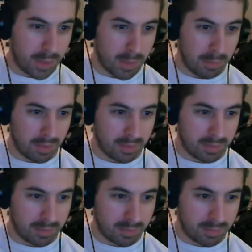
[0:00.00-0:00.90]
probably
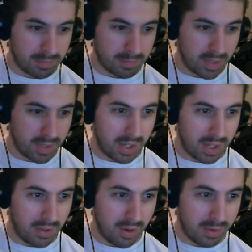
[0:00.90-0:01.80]
yeah.
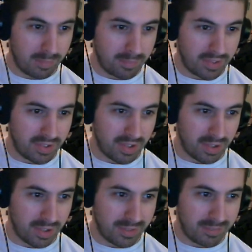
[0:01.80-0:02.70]
No, it's
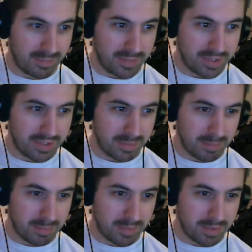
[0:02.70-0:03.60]
not good. It
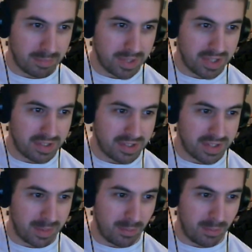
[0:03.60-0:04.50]
means it's
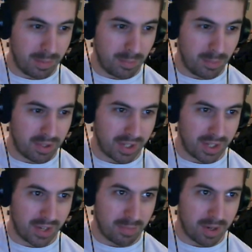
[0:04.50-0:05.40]
gonna be way more than I
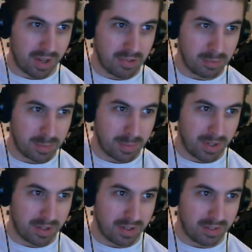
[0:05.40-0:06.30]
could ever possibly
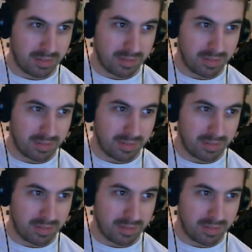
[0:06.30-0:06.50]
spend on